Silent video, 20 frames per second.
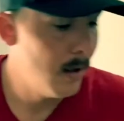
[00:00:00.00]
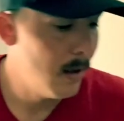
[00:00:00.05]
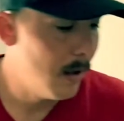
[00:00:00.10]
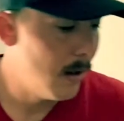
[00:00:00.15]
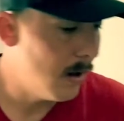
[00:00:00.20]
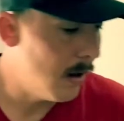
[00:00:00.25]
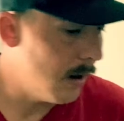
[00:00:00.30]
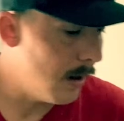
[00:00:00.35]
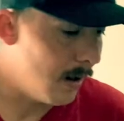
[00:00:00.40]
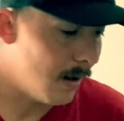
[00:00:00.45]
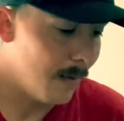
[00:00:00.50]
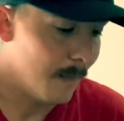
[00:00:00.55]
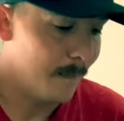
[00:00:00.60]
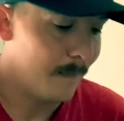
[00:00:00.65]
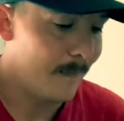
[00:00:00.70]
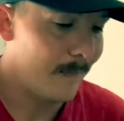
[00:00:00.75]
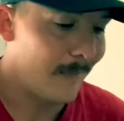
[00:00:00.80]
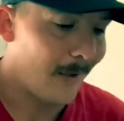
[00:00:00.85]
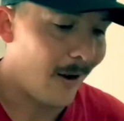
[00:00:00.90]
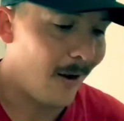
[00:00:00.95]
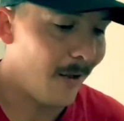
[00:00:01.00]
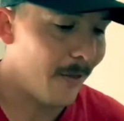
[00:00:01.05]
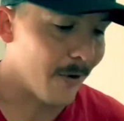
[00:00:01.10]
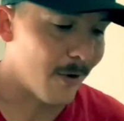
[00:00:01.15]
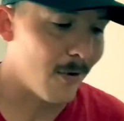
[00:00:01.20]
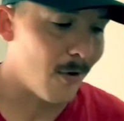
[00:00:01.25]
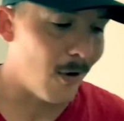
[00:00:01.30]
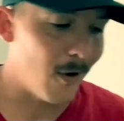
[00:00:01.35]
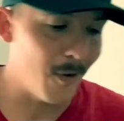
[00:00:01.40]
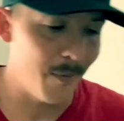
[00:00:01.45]
Other
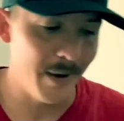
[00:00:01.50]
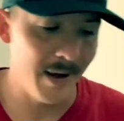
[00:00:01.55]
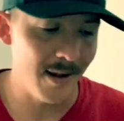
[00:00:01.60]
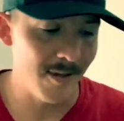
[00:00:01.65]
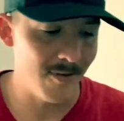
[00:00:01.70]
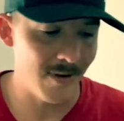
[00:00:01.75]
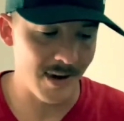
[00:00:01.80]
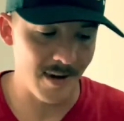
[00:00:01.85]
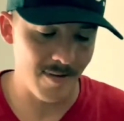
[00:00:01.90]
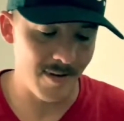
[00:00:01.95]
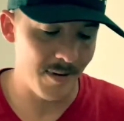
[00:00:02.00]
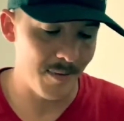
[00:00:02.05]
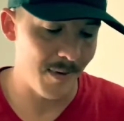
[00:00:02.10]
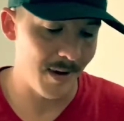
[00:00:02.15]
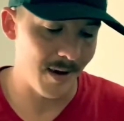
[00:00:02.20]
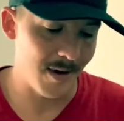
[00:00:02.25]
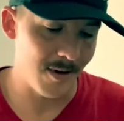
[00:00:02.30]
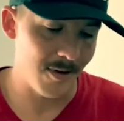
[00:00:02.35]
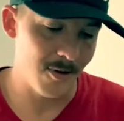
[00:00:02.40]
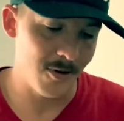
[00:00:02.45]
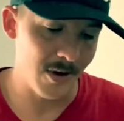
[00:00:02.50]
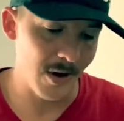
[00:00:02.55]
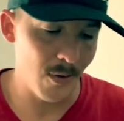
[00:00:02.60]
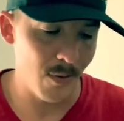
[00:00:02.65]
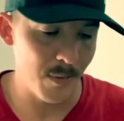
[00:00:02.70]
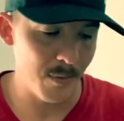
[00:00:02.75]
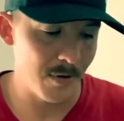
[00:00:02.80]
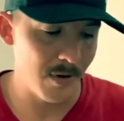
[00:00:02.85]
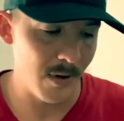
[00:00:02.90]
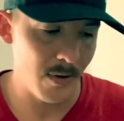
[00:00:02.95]
crawl baits, like I said, I'm not gonna show
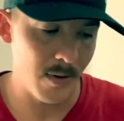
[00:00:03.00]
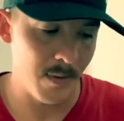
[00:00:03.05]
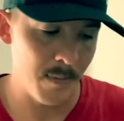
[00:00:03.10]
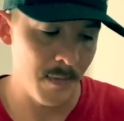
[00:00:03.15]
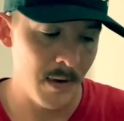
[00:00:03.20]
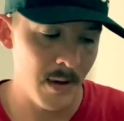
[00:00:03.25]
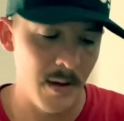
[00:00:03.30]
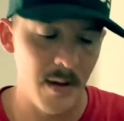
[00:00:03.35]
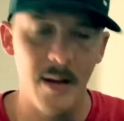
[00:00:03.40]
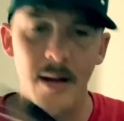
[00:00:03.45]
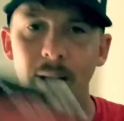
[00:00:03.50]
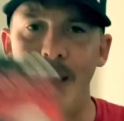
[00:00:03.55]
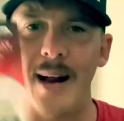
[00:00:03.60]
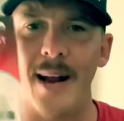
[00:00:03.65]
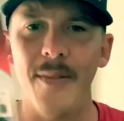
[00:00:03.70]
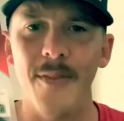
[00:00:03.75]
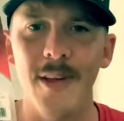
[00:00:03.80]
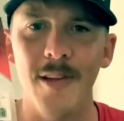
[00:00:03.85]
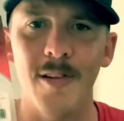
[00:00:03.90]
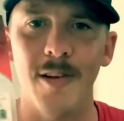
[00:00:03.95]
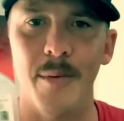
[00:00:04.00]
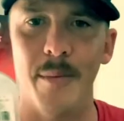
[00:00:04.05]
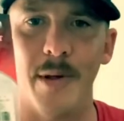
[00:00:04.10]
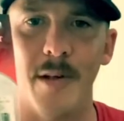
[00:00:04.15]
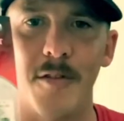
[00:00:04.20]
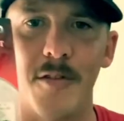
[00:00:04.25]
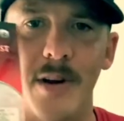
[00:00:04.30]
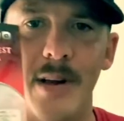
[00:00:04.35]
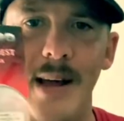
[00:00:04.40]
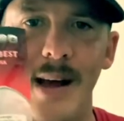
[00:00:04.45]
them. I got these in a
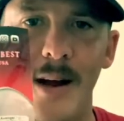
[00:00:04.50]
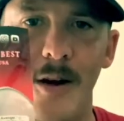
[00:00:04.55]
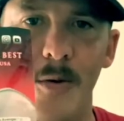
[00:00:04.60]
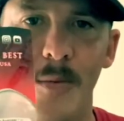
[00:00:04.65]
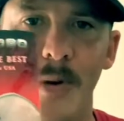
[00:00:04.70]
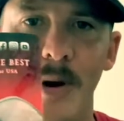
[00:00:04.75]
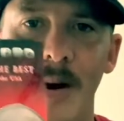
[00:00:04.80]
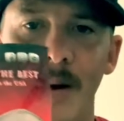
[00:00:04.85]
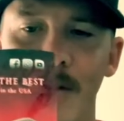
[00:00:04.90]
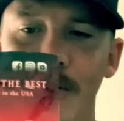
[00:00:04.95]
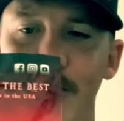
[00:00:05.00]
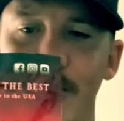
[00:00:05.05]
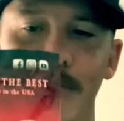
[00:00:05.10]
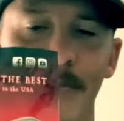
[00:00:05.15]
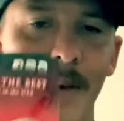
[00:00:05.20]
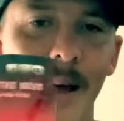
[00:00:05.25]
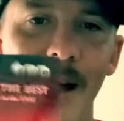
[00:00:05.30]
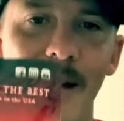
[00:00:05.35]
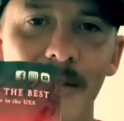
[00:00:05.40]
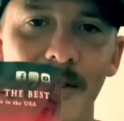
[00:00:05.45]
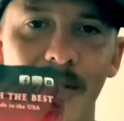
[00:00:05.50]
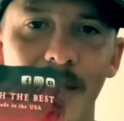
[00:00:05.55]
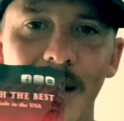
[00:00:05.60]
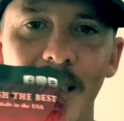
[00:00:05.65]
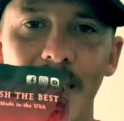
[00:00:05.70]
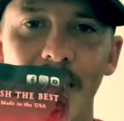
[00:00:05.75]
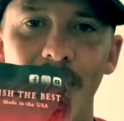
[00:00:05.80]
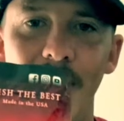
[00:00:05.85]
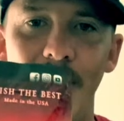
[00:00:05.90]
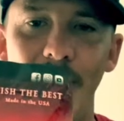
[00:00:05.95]
mystery tackle box. Haven't landed
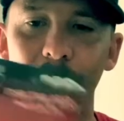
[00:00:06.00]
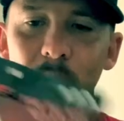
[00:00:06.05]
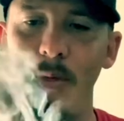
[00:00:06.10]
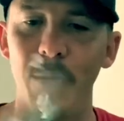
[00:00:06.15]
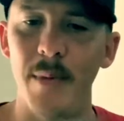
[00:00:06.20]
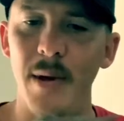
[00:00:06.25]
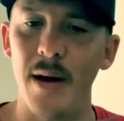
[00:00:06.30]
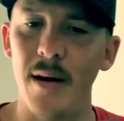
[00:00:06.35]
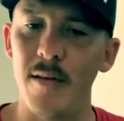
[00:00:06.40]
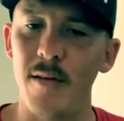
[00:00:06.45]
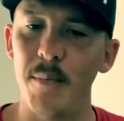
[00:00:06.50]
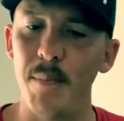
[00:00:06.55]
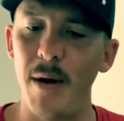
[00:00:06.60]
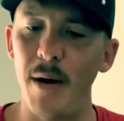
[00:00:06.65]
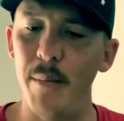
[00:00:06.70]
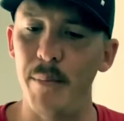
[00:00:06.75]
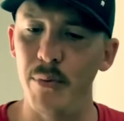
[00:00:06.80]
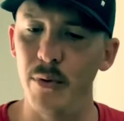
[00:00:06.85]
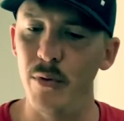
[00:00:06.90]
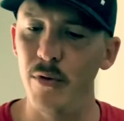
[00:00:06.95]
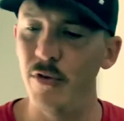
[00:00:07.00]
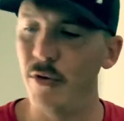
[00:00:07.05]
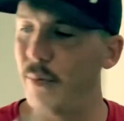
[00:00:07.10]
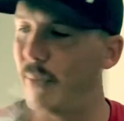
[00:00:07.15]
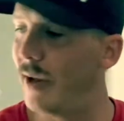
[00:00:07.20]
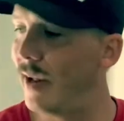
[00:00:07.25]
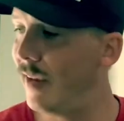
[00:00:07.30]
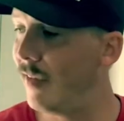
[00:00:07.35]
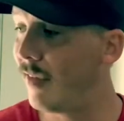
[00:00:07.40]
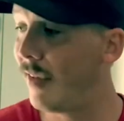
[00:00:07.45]
anything with them yet. It's by Bruiser
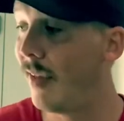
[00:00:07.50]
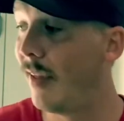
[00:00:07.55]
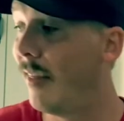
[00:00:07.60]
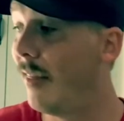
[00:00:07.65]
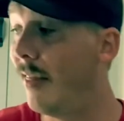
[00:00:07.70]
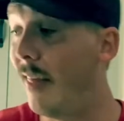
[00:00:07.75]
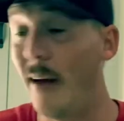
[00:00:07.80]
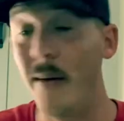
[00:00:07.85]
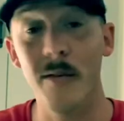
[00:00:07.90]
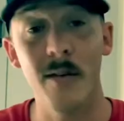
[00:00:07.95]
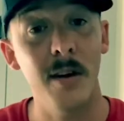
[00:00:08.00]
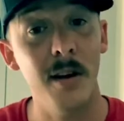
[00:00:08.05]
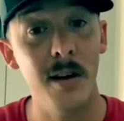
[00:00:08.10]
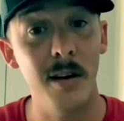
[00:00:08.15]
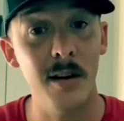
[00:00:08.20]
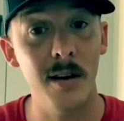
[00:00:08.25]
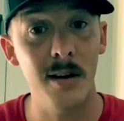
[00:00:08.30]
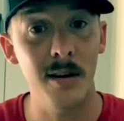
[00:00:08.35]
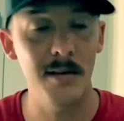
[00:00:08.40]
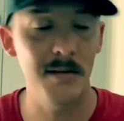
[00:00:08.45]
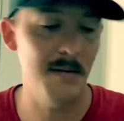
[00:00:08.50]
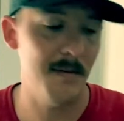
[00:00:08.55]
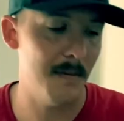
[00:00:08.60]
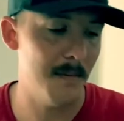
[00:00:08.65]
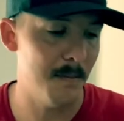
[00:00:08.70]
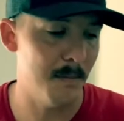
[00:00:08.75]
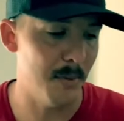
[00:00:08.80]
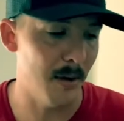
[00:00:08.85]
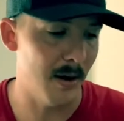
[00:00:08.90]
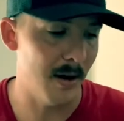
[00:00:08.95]
Baits. They look good,
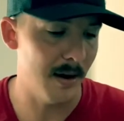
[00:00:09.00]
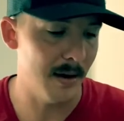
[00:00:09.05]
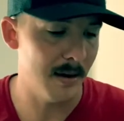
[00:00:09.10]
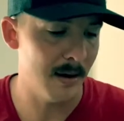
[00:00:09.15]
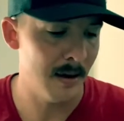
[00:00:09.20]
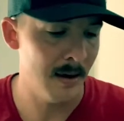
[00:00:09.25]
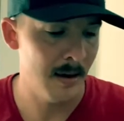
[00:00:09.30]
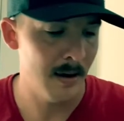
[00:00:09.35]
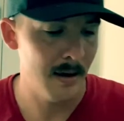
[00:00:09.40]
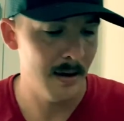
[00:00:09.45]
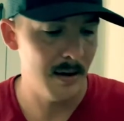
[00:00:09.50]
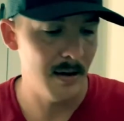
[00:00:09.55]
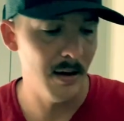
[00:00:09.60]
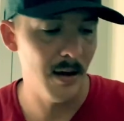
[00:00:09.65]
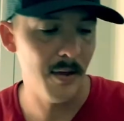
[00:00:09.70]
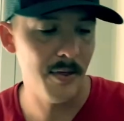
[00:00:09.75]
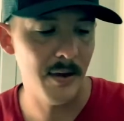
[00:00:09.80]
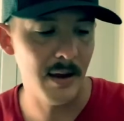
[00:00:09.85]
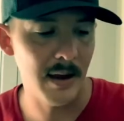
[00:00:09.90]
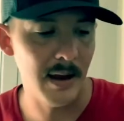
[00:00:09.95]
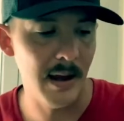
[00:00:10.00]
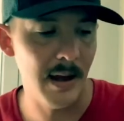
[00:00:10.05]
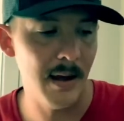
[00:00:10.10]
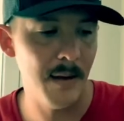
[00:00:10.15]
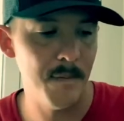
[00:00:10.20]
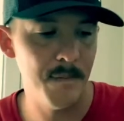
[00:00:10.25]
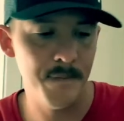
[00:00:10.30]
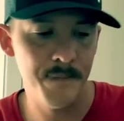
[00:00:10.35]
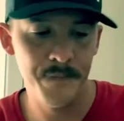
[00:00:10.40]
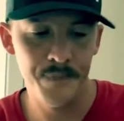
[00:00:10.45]
but nothing
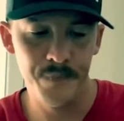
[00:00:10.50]
yet.